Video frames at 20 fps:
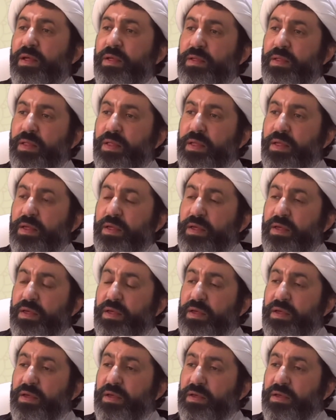
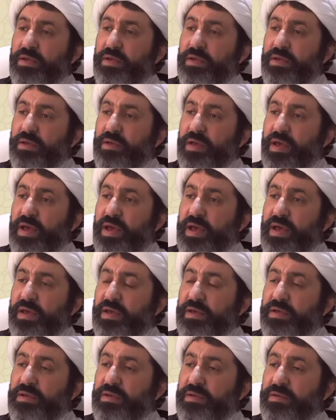
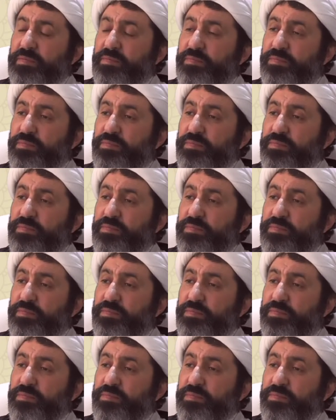(no one is talking)